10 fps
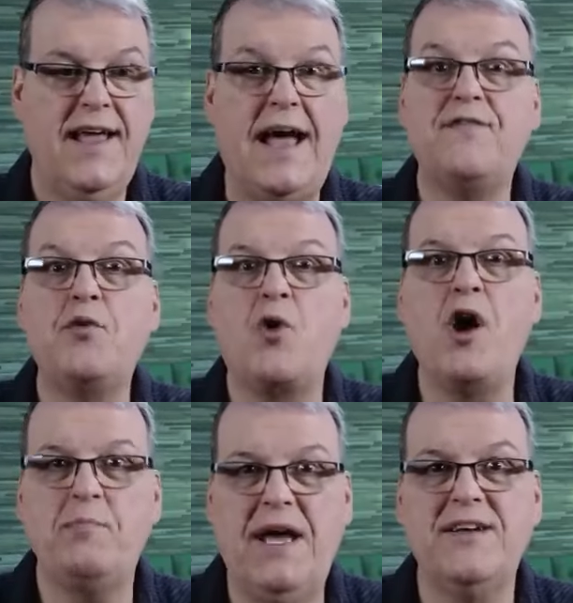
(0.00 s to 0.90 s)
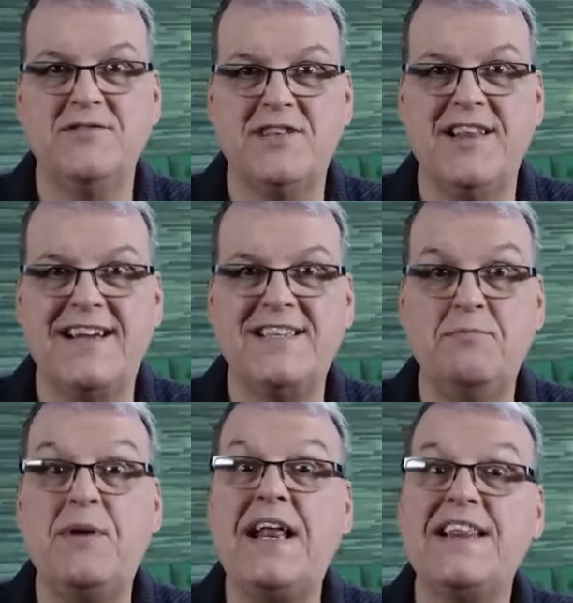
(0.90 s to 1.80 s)
have the wrong panel
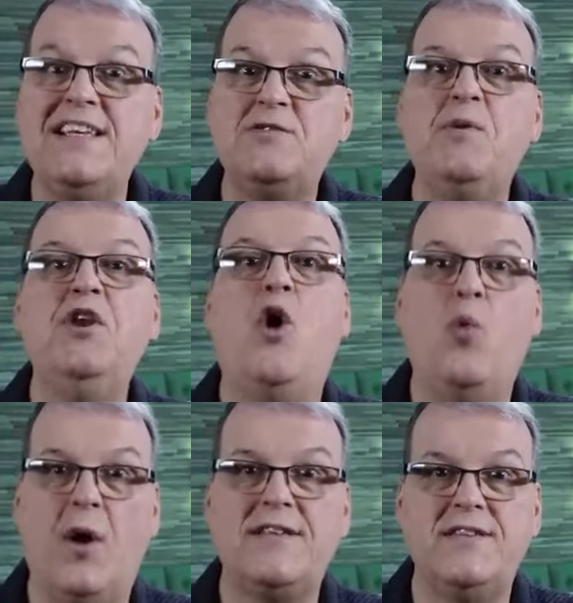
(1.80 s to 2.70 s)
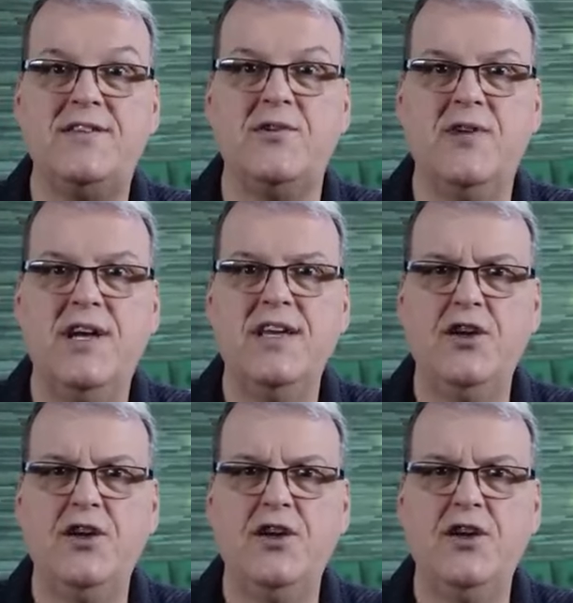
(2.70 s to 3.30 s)
selected, but at least we know what to do.